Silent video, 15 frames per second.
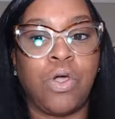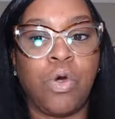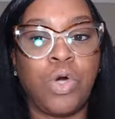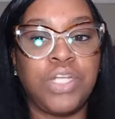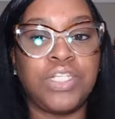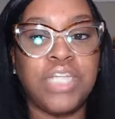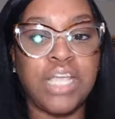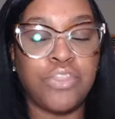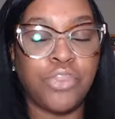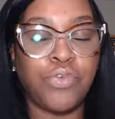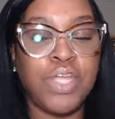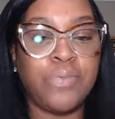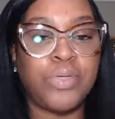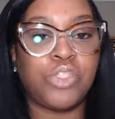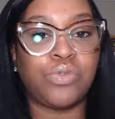On day
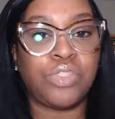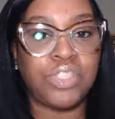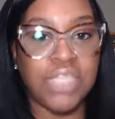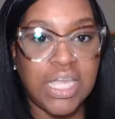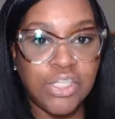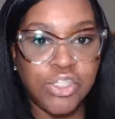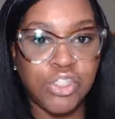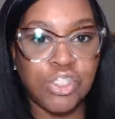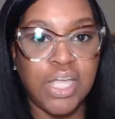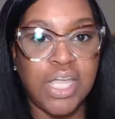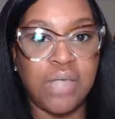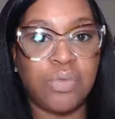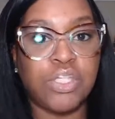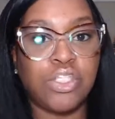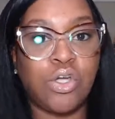3, which was
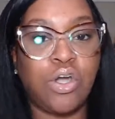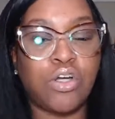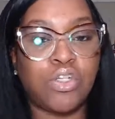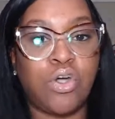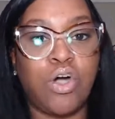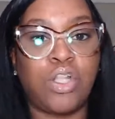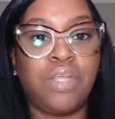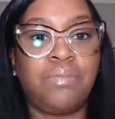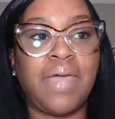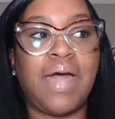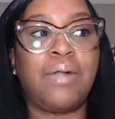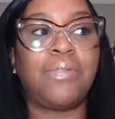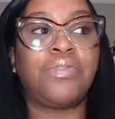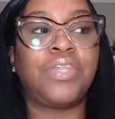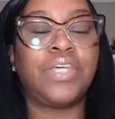yesterday, we talked all
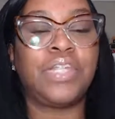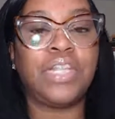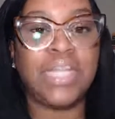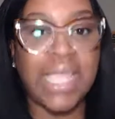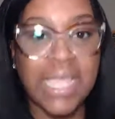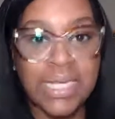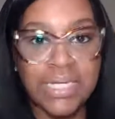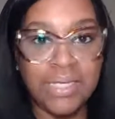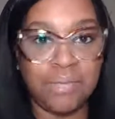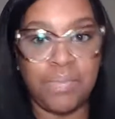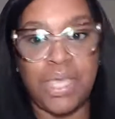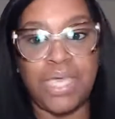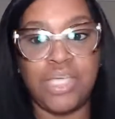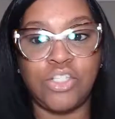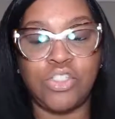about the
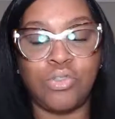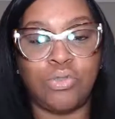landing page.